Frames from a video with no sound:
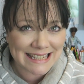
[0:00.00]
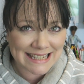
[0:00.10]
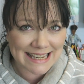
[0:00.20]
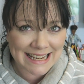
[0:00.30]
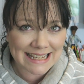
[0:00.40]

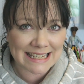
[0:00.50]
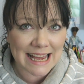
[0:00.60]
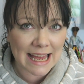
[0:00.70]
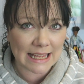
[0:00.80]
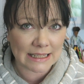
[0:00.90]

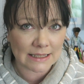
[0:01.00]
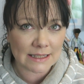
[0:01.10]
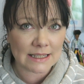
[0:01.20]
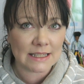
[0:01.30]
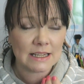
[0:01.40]

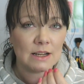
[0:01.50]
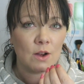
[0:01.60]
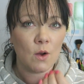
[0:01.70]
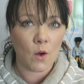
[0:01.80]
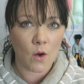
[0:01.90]
details
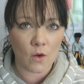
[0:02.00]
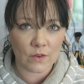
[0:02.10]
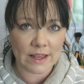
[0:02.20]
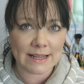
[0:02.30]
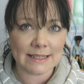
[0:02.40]

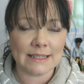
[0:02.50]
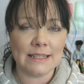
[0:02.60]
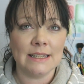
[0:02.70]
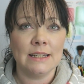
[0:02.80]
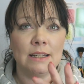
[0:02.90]
of
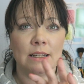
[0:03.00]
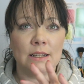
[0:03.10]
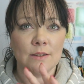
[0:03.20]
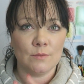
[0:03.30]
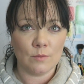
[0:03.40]
it,
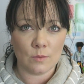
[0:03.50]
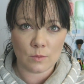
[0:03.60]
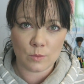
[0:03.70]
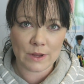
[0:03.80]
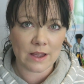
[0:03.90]

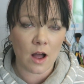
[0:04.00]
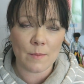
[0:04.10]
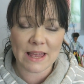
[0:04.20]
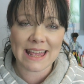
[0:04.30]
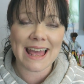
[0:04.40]
we
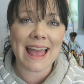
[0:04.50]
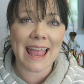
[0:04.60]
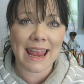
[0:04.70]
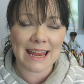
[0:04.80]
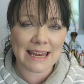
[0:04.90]
can't make
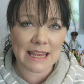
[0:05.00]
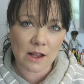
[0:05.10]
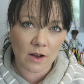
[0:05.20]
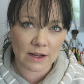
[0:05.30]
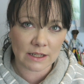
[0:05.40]
any
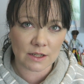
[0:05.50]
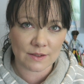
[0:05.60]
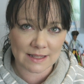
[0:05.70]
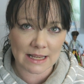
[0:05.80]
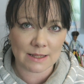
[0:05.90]
kind of
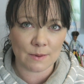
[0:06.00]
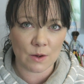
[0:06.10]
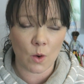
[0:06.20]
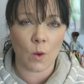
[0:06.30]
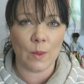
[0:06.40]

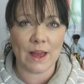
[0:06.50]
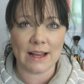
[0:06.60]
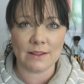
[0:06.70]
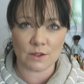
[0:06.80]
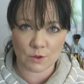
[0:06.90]
assessment on
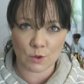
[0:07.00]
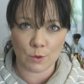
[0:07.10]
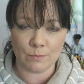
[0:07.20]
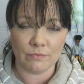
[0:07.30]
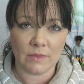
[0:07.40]
that at
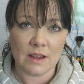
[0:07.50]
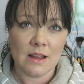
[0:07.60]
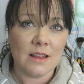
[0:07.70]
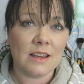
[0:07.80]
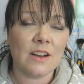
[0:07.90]
all.
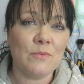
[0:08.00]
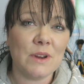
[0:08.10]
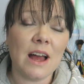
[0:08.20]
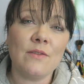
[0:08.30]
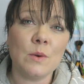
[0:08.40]
The
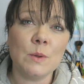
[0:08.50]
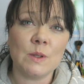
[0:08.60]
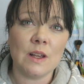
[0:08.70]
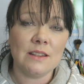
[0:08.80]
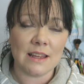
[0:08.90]
government have
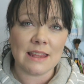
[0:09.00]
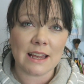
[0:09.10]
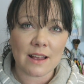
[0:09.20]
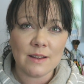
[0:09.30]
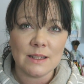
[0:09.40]
also said they're
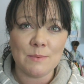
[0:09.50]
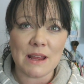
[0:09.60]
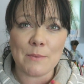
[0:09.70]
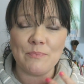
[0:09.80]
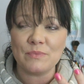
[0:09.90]
going to
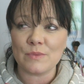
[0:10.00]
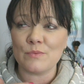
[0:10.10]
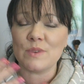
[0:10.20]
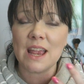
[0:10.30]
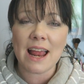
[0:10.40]
be
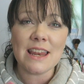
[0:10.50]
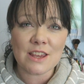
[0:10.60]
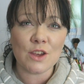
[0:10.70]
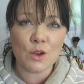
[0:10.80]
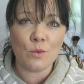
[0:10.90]

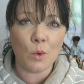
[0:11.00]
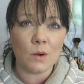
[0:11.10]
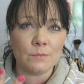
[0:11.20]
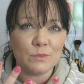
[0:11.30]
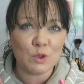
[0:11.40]
telling you
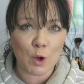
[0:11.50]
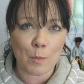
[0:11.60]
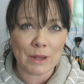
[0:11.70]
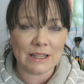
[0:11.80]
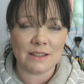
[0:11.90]
what
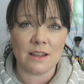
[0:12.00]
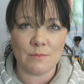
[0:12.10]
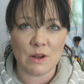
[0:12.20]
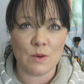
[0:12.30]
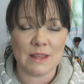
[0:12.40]
topics are
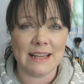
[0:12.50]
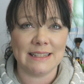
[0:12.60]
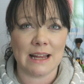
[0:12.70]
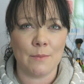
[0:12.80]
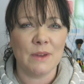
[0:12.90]
going to be on the
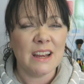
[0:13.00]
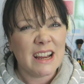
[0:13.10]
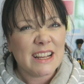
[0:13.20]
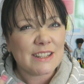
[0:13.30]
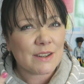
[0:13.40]
exam.
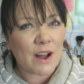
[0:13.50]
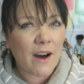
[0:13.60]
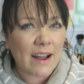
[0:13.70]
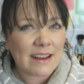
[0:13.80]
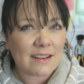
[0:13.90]
So
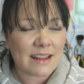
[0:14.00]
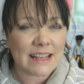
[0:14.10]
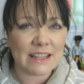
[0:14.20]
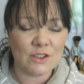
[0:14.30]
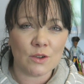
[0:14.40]
kind of
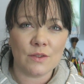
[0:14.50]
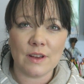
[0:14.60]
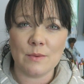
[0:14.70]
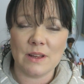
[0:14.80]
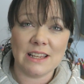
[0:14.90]
like in
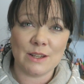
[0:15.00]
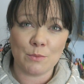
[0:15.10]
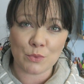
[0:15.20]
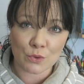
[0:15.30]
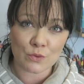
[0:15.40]
geography where there's a
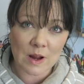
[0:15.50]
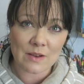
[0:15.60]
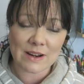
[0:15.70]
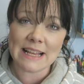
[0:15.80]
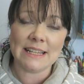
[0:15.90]

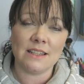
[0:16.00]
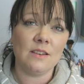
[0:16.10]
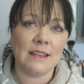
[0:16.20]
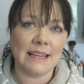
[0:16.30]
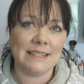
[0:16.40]
pre-release and
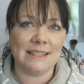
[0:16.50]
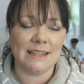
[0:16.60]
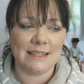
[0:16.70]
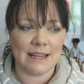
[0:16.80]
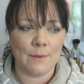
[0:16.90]
you get to
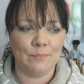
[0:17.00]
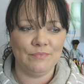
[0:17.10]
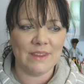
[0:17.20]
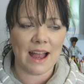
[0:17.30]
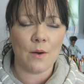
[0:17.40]
study it.
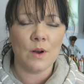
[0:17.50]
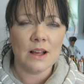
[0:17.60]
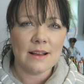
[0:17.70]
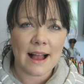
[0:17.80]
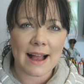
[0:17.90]
Now,
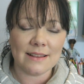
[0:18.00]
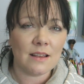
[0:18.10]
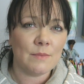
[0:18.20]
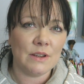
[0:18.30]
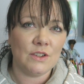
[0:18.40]
as
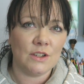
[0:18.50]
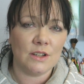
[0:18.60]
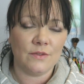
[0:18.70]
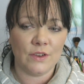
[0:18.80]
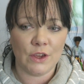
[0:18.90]
I
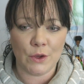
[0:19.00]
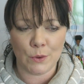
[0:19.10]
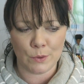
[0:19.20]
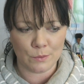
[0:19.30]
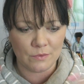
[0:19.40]
mentioned a
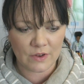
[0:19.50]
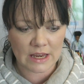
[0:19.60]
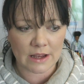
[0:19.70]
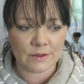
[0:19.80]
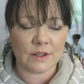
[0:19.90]
few
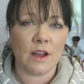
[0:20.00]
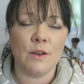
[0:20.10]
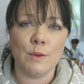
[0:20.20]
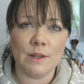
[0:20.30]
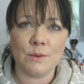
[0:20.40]
videos
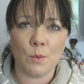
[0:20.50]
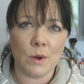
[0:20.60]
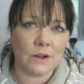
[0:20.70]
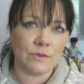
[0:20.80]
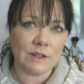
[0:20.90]
ago, this will
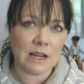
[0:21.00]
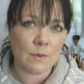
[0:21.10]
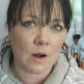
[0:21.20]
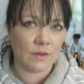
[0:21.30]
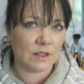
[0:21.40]
work really
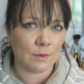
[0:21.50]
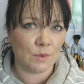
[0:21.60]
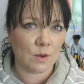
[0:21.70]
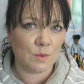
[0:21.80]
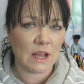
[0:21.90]
well for some
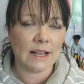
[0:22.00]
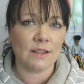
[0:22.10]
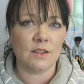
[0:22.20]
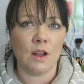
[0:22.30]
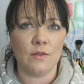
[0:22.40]

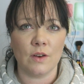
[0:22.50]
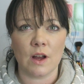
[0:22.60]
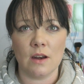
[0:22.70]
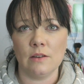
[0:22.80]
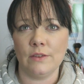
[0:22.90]
subjects. So for
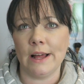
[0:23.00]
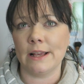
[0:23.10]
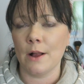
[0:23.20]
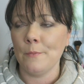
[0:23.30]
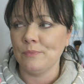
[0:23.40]
kind of like